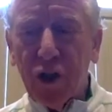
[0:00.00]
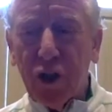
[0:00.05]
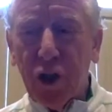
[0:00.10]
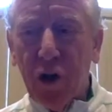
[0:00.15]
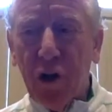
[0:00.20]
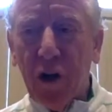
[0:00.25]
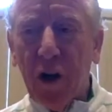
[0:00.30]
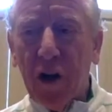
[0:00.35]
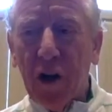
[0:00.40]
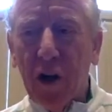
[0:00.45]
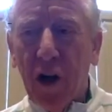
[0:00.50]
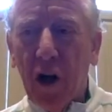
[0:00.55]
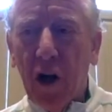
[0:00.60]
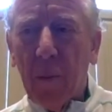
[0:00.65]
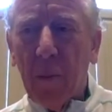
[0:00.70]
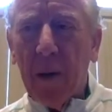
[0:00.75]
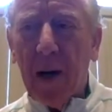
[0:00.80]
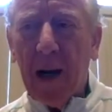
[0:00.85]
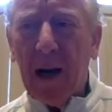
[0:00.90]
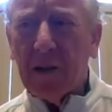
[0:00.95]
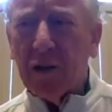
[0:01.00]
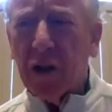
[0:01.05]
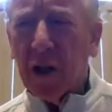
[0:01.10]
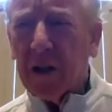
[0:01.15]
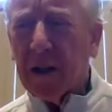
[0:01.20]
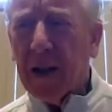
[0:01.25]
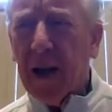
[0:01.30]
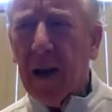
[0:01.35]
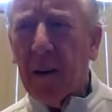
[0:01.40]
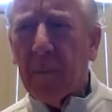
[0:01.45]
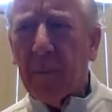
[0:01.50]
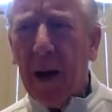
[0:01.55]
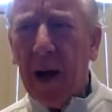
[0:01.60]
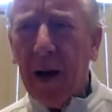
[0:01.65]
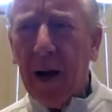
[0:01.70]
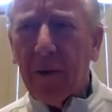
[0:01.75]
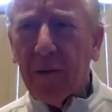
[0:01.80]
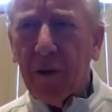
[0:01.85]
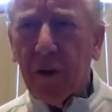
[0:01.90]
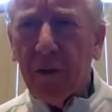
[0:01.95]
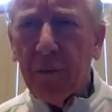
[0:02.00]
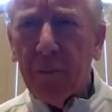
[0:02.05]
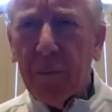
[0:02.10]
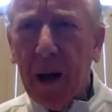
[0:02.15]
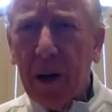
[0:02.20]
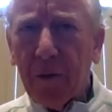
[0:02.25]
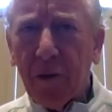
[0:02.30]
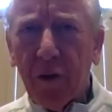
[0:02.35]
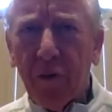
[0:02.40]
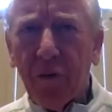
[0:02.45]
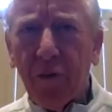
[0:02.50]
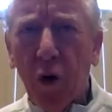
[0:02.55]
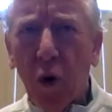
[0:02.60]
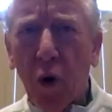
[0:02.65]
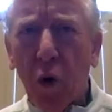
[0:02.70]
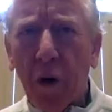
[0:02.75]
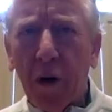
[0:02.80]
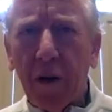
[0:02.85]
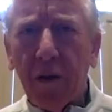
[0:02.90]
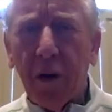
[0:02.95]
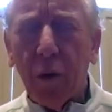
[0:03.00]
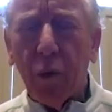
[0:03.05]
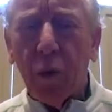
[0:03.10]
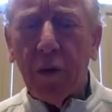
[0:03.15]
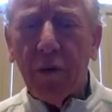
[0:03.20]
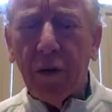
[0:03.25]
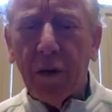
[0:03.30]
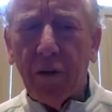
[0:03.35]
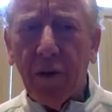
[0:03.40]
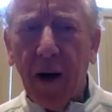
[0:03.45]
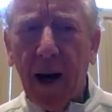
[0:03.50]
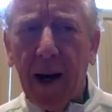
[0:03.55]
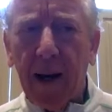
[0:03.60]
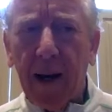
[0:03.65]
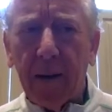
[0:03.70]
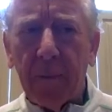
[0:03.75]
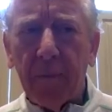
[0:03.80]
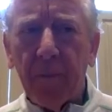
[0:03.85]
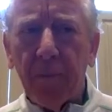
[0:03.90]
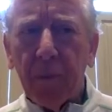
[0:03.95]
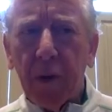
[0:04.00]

year to come, and I looked at them out of about the 40 that we've invited.